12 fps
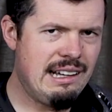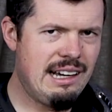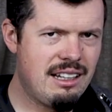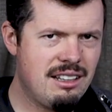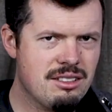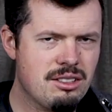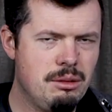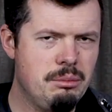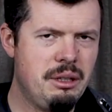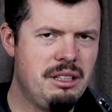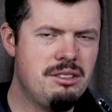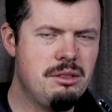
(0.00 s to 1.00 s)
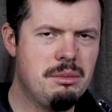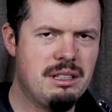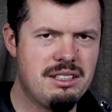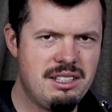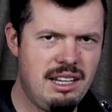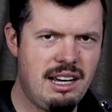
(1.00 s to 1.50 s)
like this compared to my
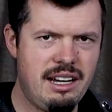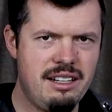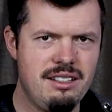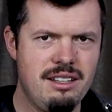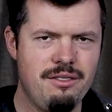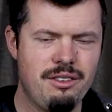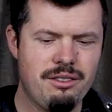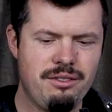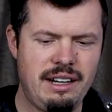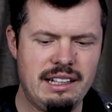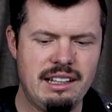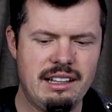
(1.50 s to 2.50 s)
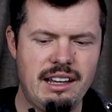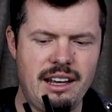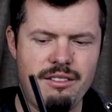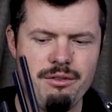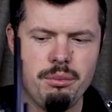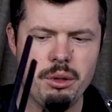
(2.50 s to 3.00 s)
C80 for the fact that
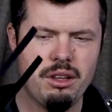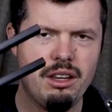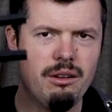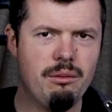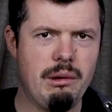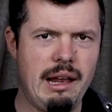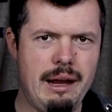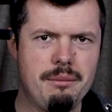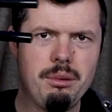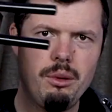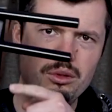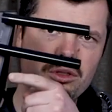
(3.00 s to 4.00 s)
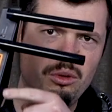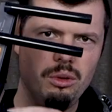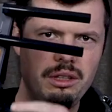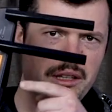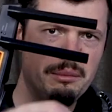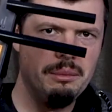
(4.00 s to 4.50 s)
they've put the LAN ports
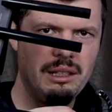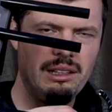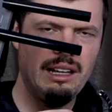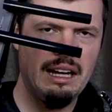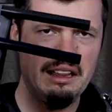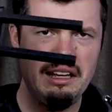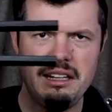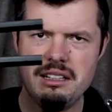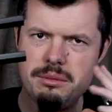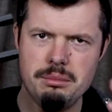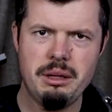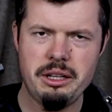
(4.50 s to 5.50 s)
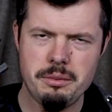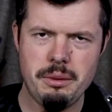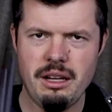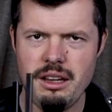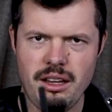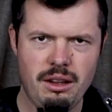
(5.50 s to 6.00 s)
all in the middle like that. It's much
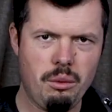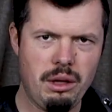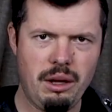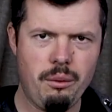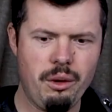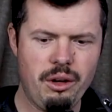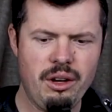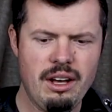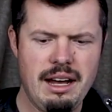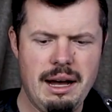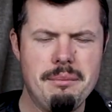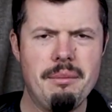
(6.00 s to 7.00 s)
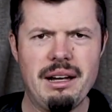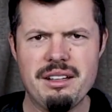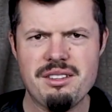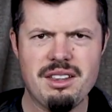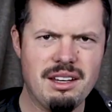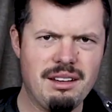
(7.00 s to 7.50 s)
better than when they were
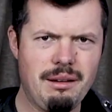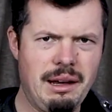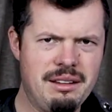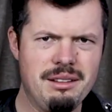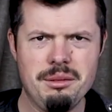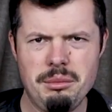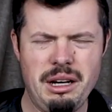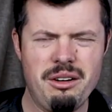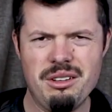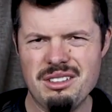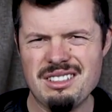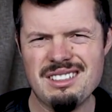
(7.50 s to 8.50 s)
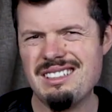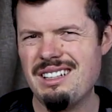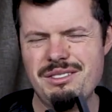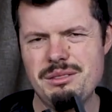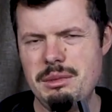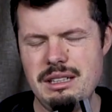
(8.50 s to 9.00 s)
amongst the other aerials and
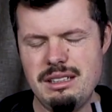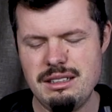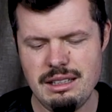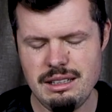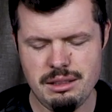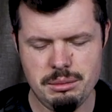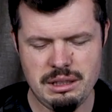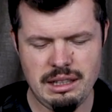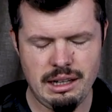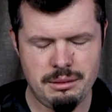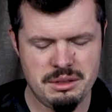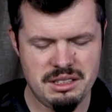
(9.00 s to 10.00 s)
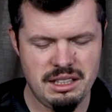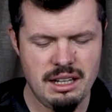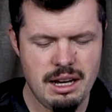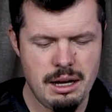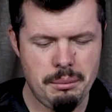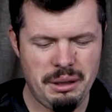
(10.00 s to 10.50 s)
stuff. It made it a little bit clumsy,
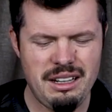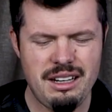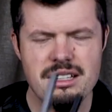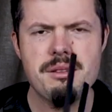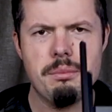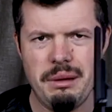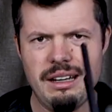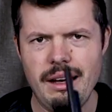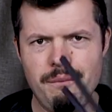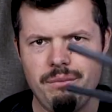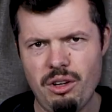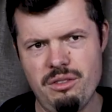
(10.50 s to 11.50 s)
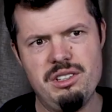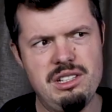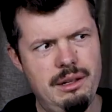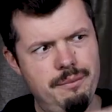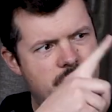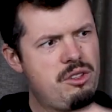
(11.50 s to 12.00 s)
but it is bigger,
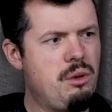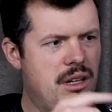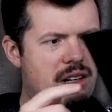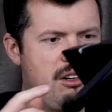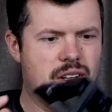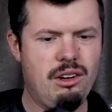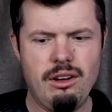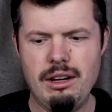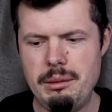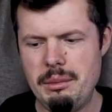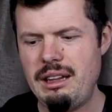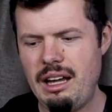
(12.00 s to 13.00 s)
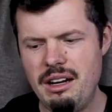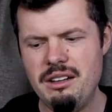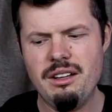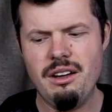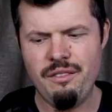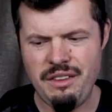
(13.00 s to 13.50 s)
obviously, quite a lot longer. But
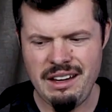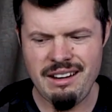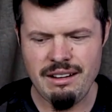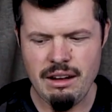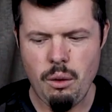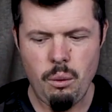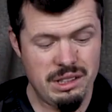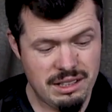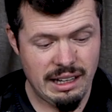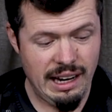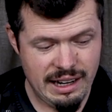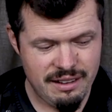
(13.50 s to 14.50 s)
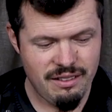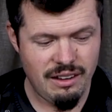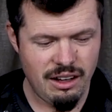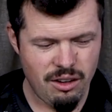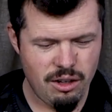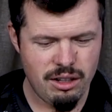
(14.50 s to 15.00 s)
there
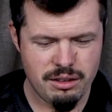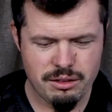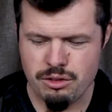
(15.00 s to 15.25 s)
are